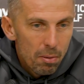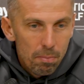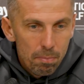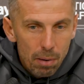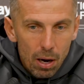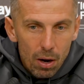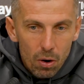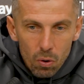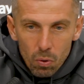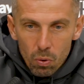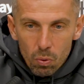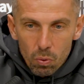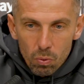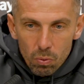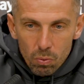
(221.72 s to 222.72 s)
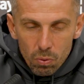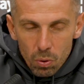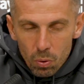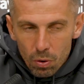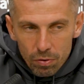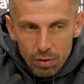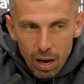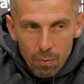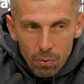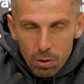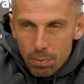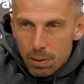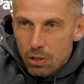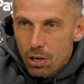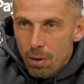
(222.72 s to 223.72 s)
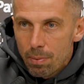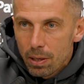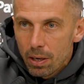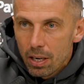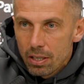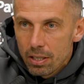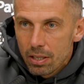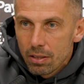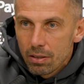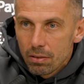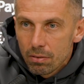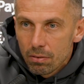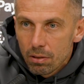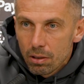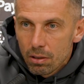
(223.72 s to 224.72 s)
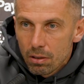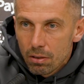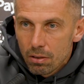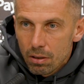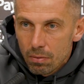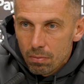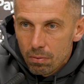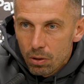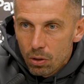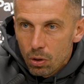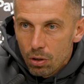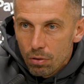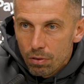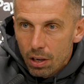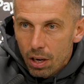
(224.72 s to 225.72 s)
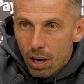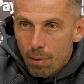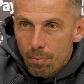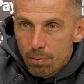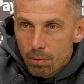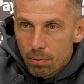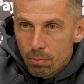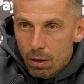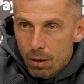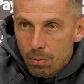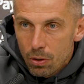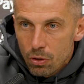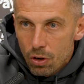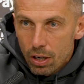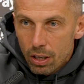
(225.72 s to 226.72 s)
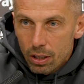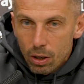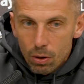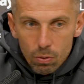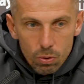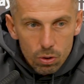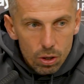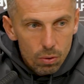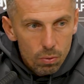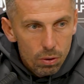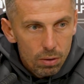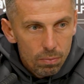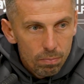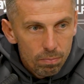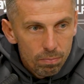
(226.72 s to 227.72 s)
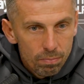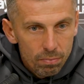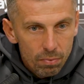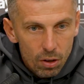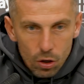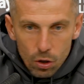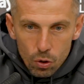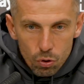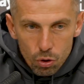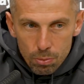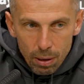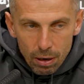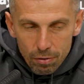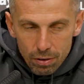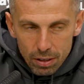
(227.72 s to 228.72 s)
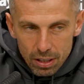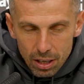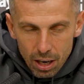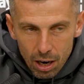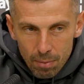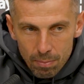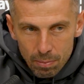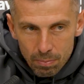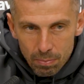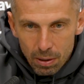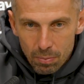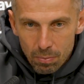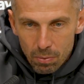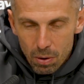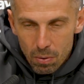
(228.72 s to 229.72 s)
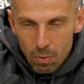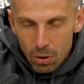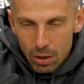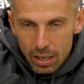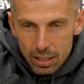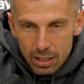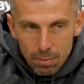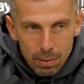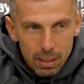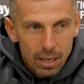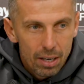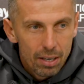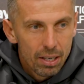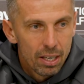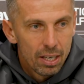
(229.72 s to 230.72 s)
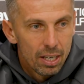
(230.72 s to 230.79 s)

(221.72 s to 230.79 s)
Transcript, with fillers: but all all of that would have been jeopardising the, the good of the club and where we're trying to go. So um, huge respect for this club and, and what, what needs to be done.